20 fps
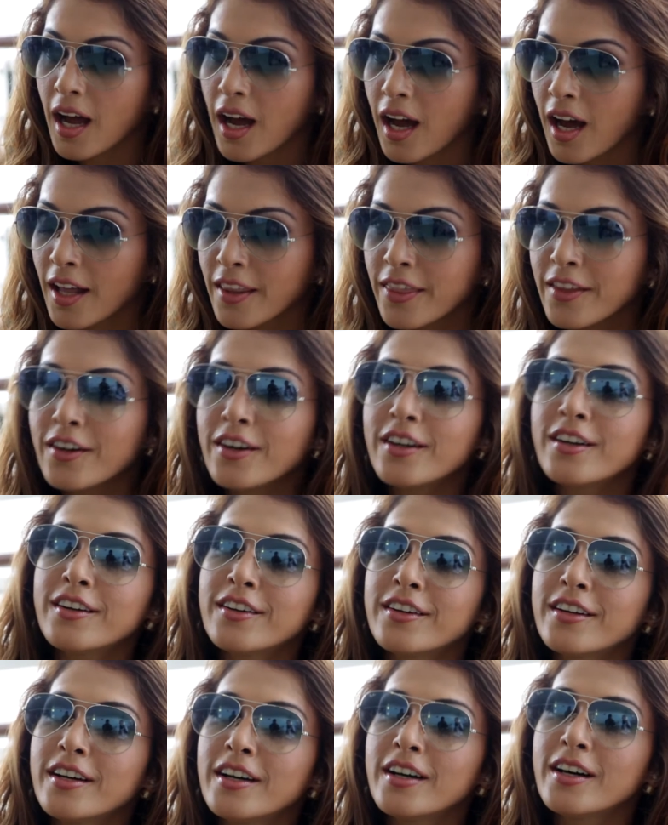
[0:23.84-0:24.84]

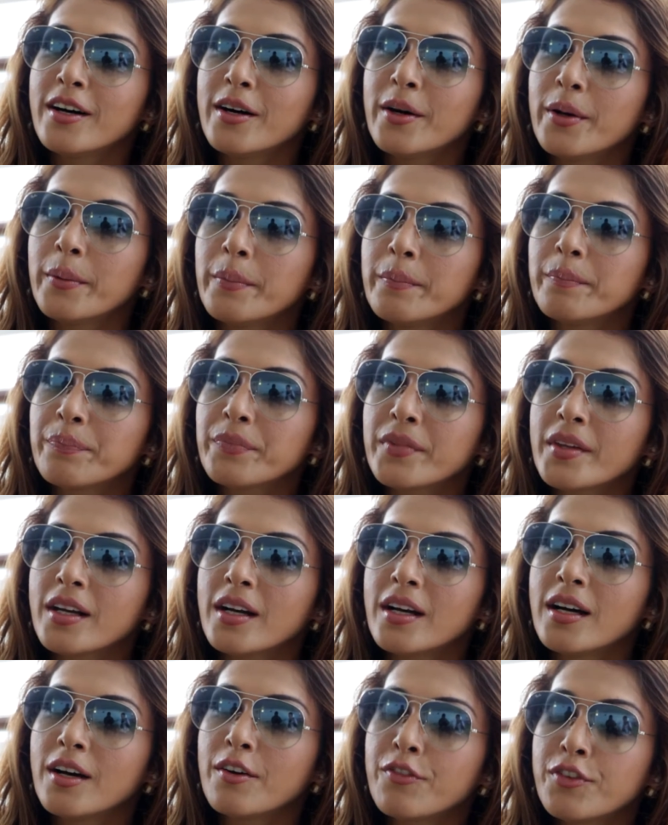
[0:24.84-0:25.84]
other um,
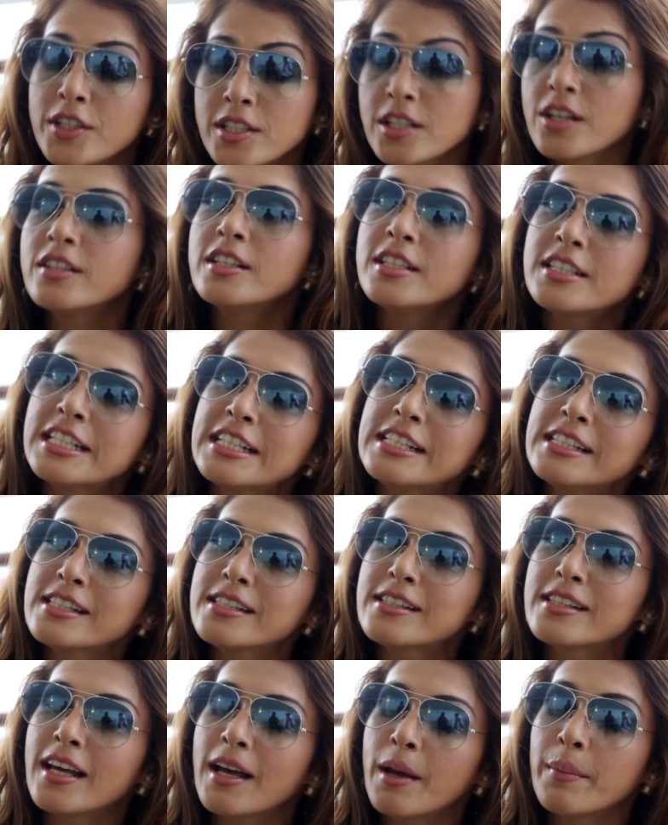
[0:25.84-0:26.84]
uh,
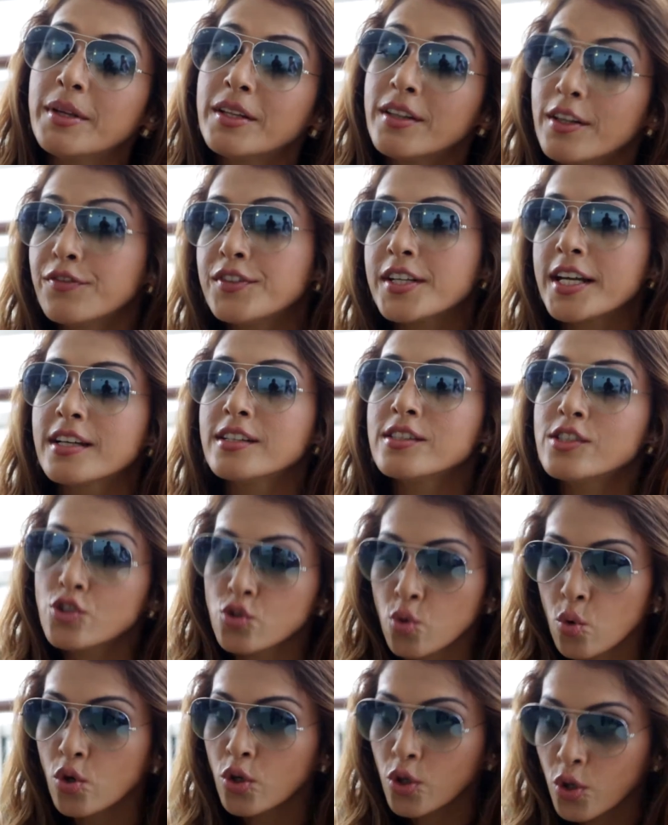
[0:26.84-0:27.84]
fraternities, I mean, they've taken
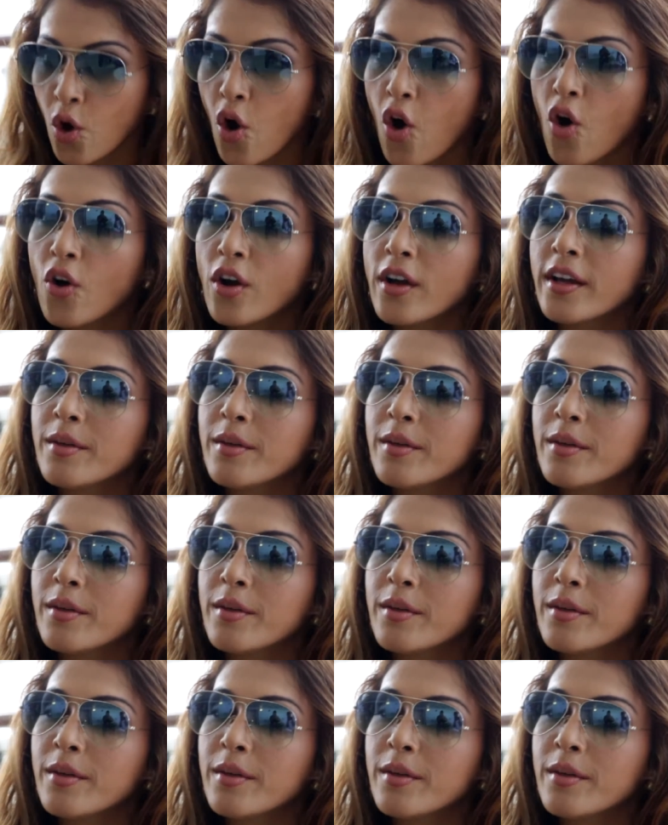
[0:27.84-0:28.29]
so long.